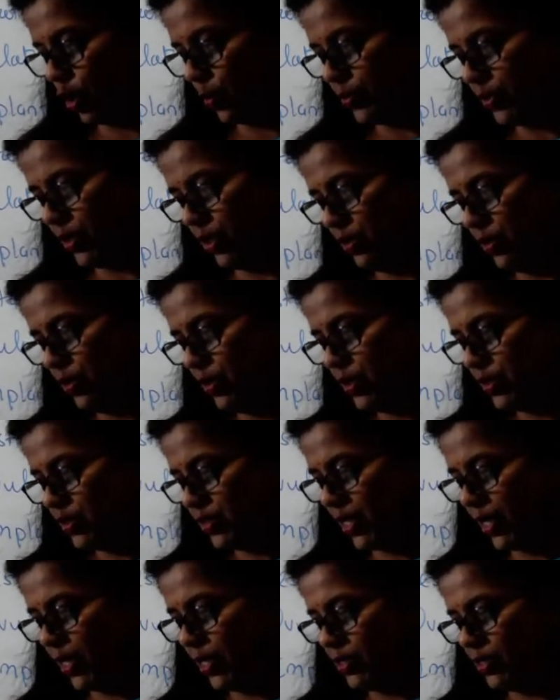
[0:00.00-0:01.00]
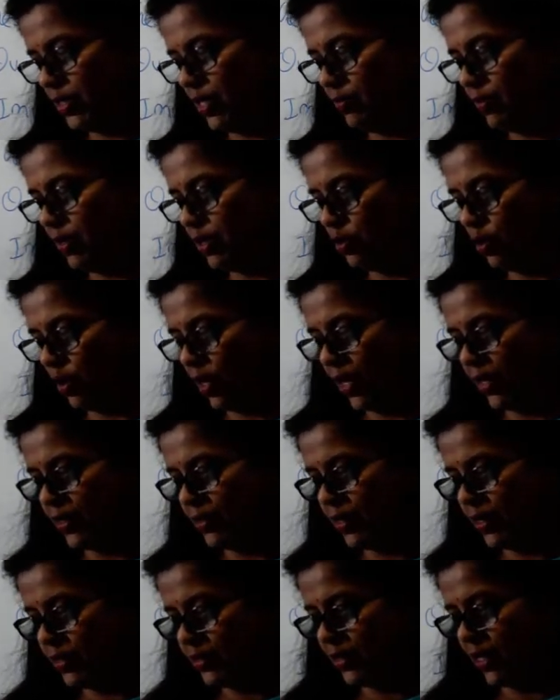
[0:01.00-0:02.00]
option. Second is given as on
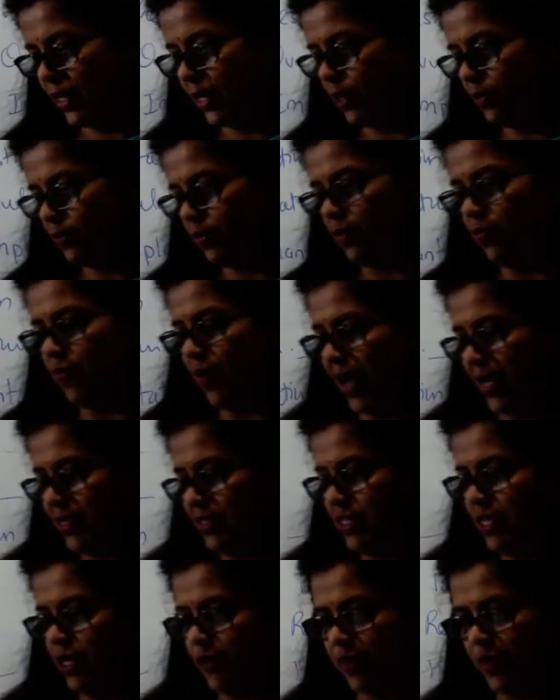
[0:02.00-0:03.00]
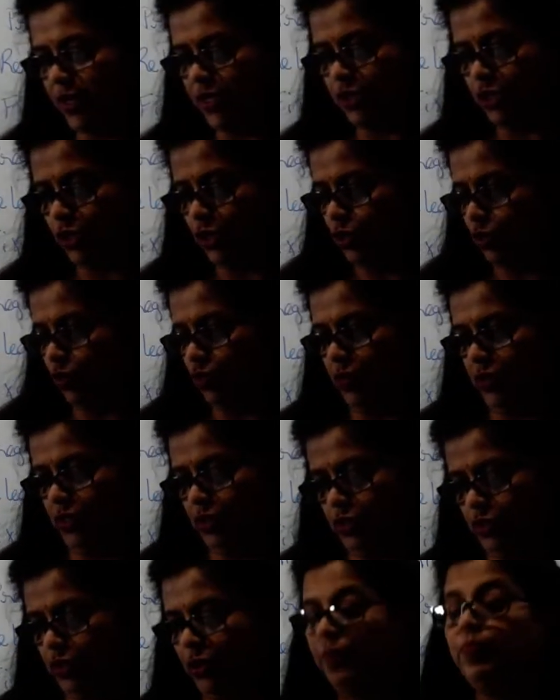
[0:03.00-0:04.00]
either side of the vas deferens in
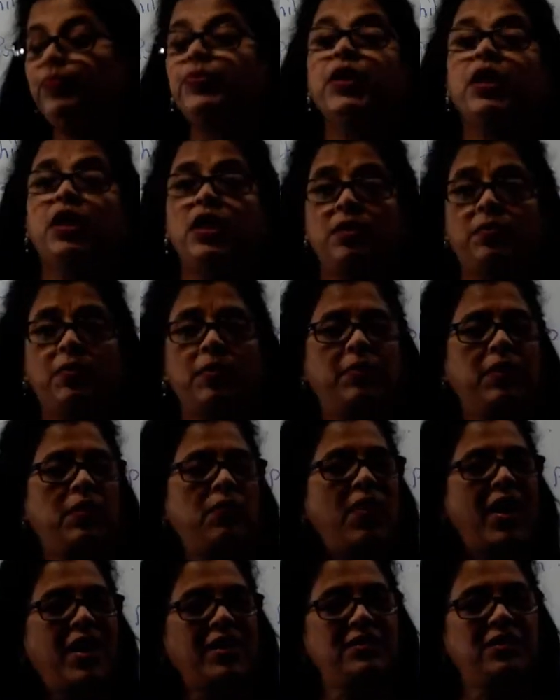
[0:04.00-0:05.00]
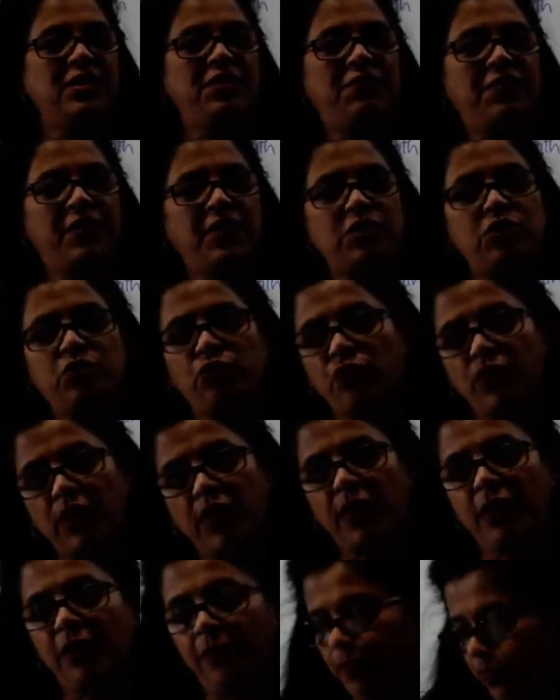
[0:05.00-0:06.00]
humans. Remember, vas deferens
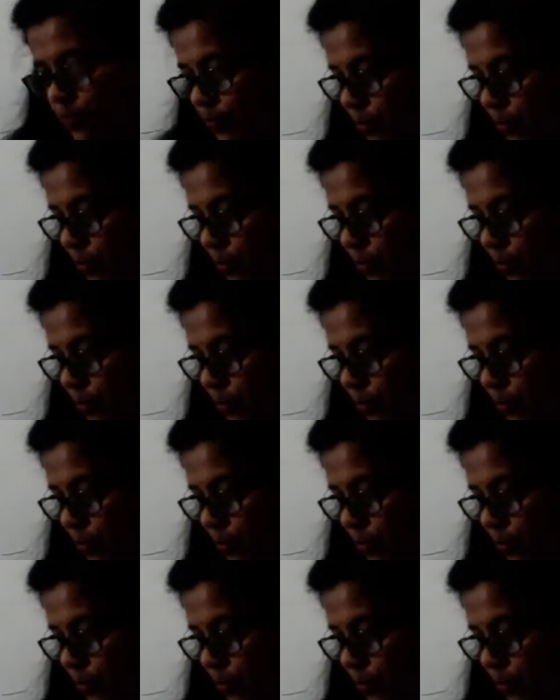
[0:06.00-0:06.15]
word,